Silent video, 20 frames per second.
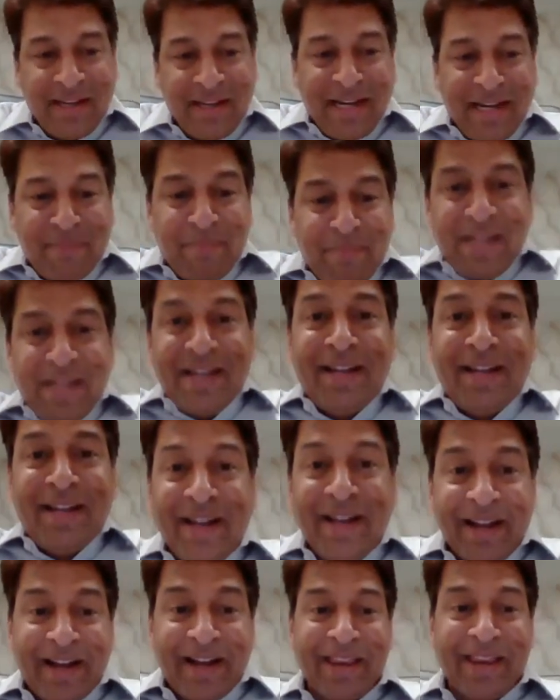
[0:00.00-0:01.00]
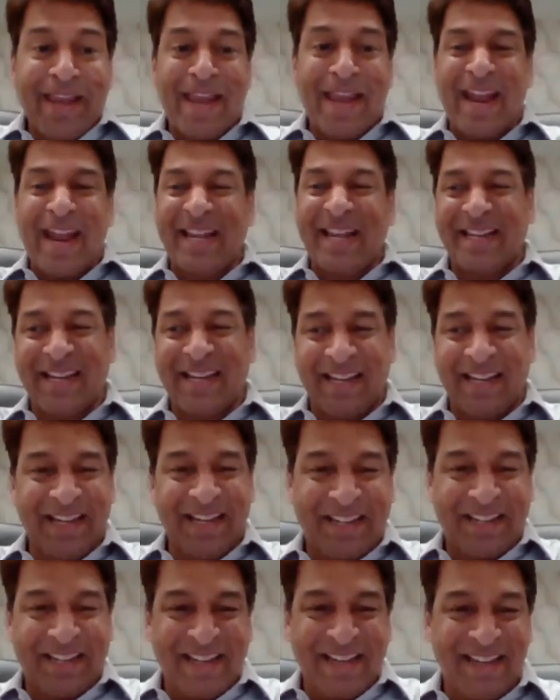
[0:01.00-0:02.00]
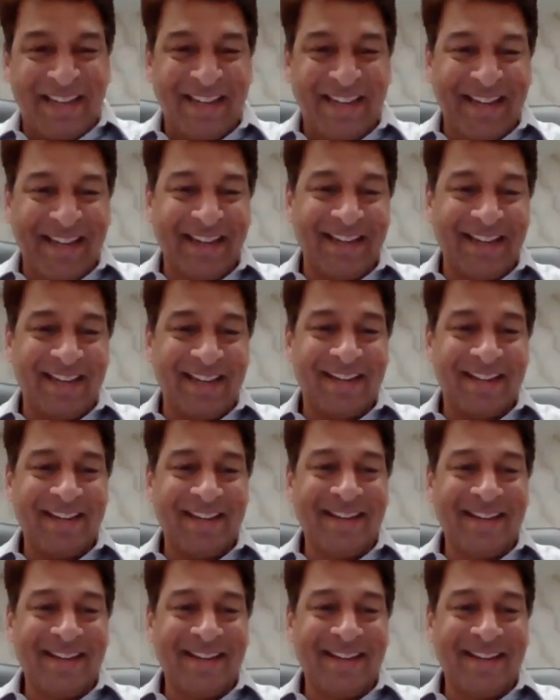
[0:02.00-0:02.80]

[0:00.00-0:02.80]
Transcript: Let me create a little,